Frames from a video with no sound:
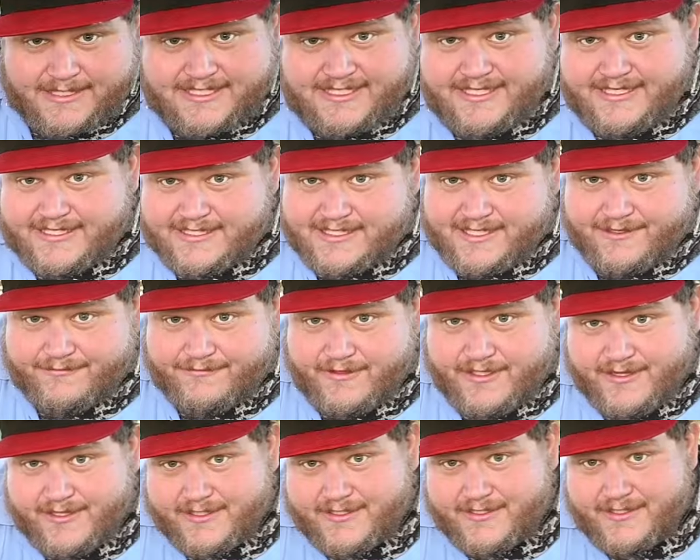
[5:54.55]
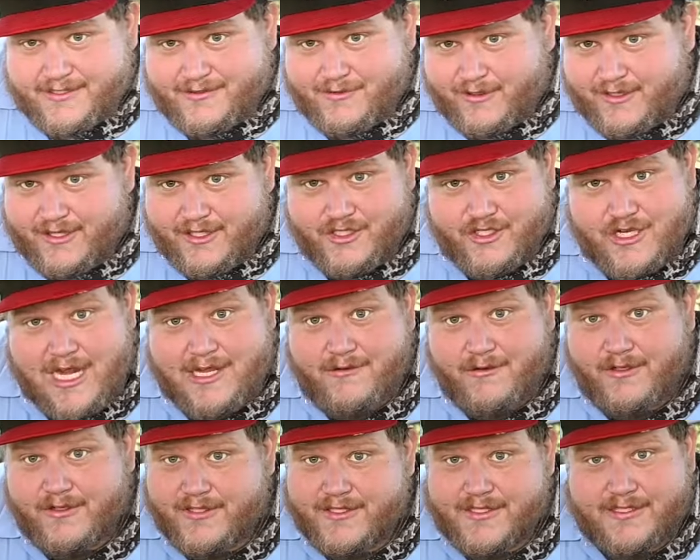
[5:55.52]
seat is different. This is sort of the
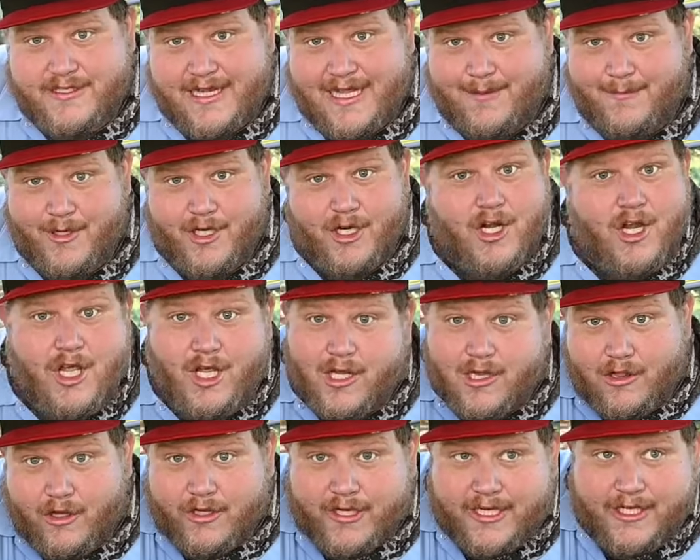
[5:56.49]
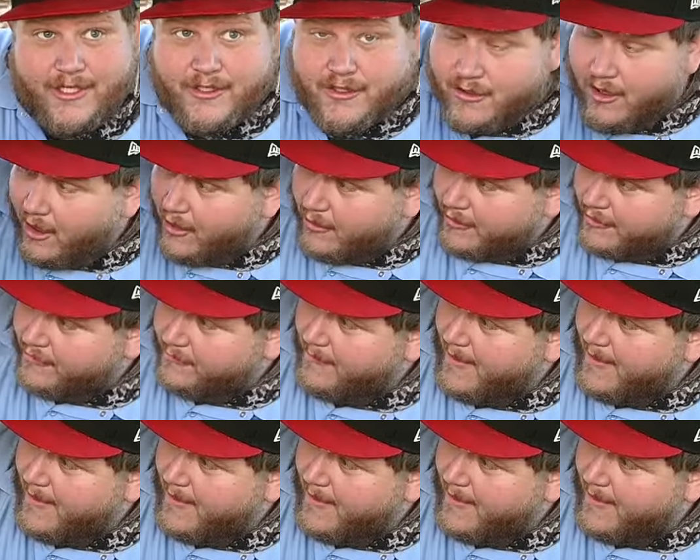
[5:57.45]
general disclaimer. Look in your owner's